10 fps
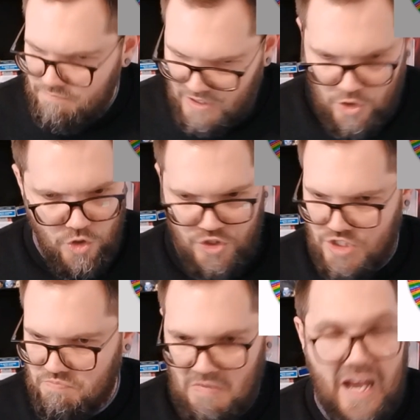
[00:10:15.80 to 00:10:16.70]

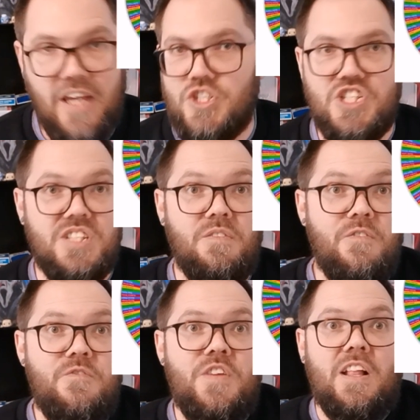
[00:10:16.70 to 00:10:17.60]
because I just
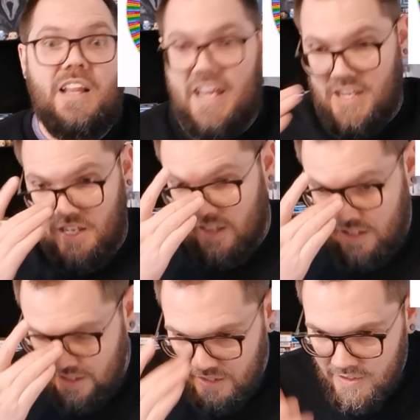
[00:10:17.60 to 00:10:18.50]
feel like
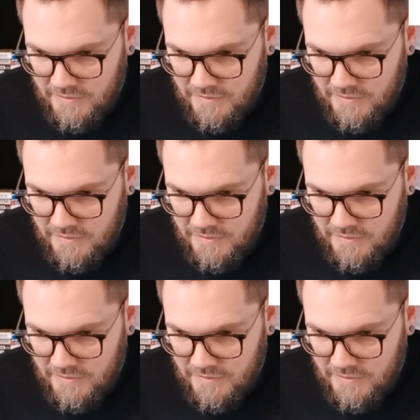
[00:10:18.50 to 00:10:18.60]
it.